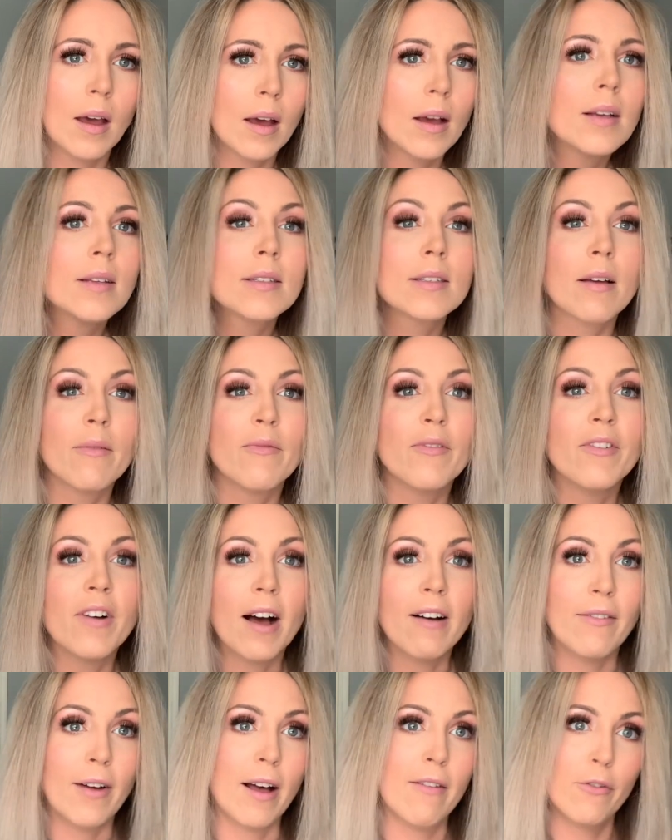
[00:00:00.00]
some
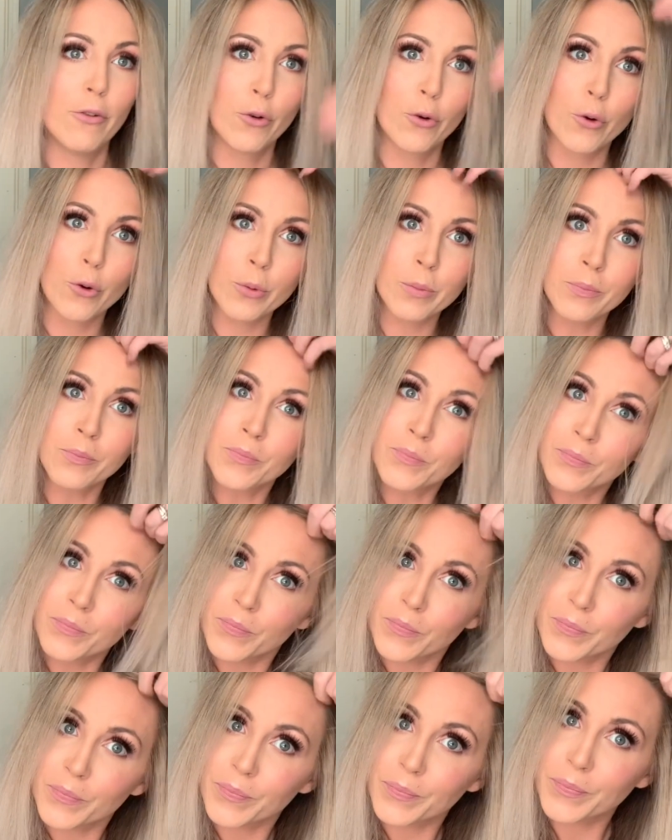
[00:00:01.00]
va-va-voom. All
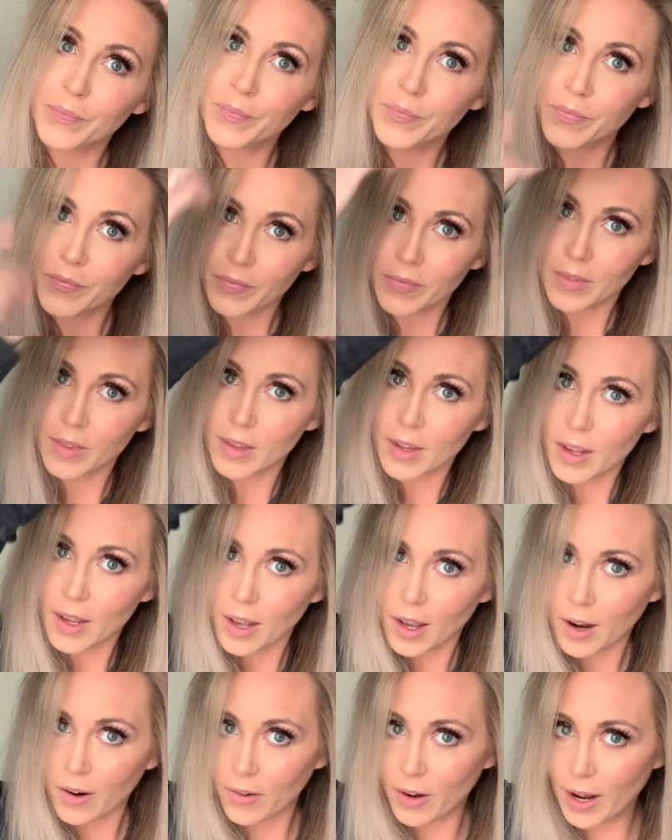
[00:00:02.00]

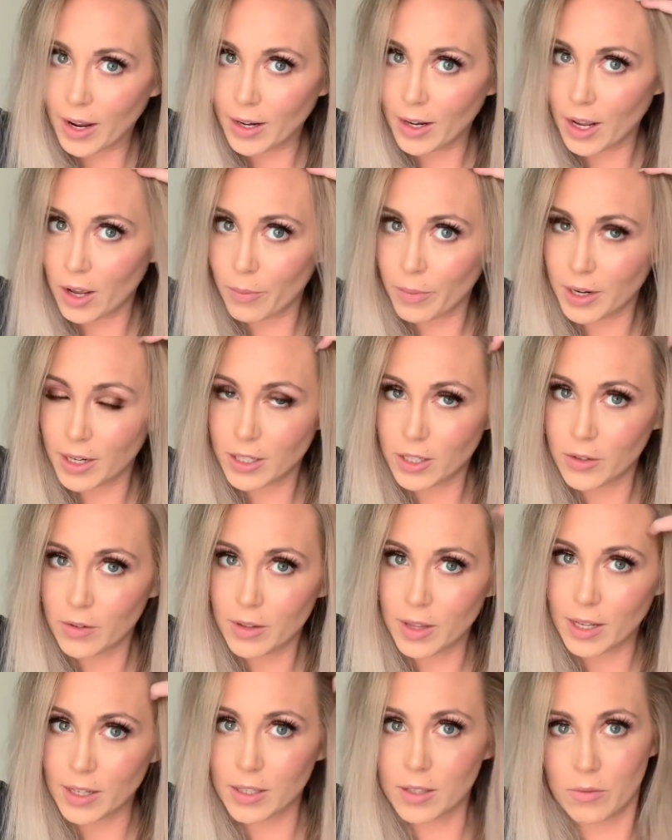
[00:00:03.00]
right, now I'm gonna do
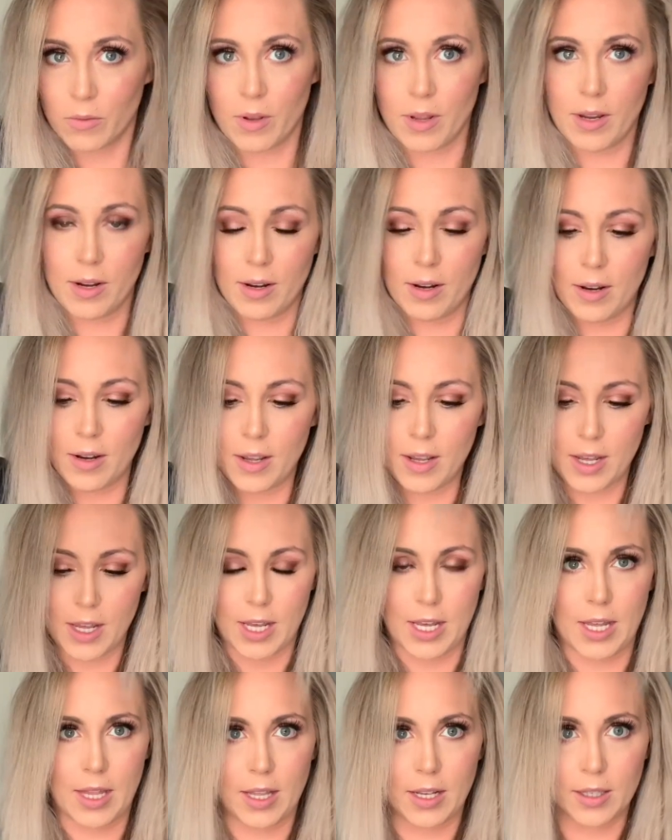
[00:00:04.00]
this one.
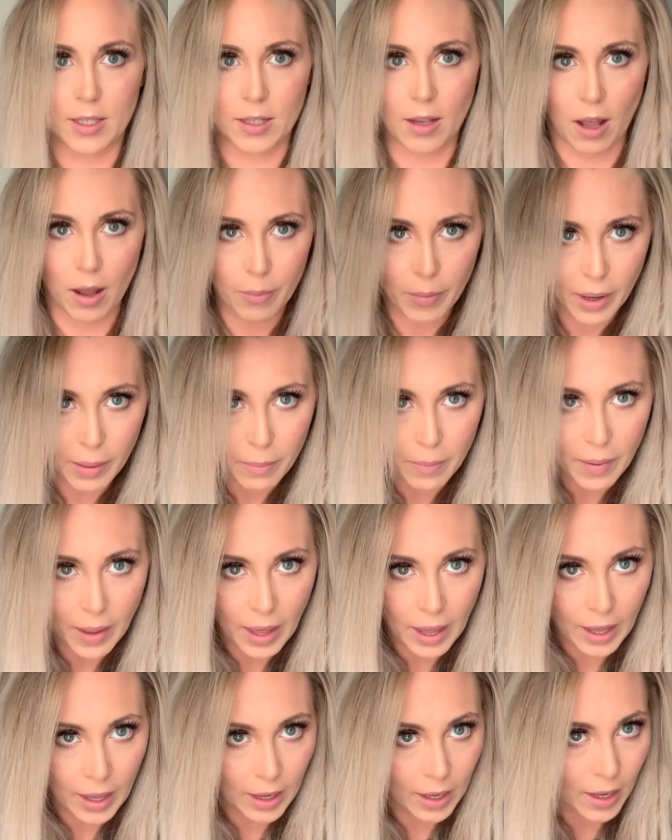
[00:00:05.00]
It's got my
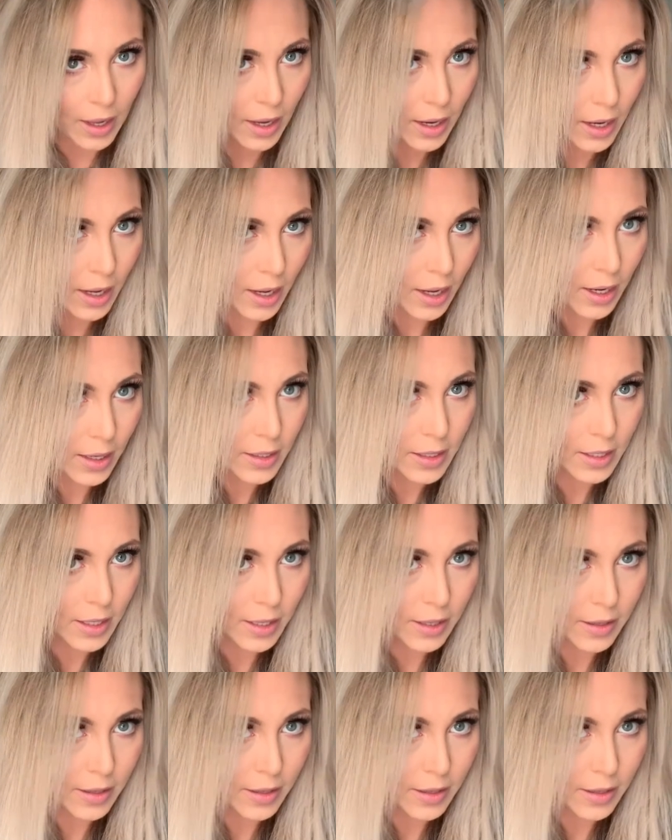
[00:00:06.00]
bang in it.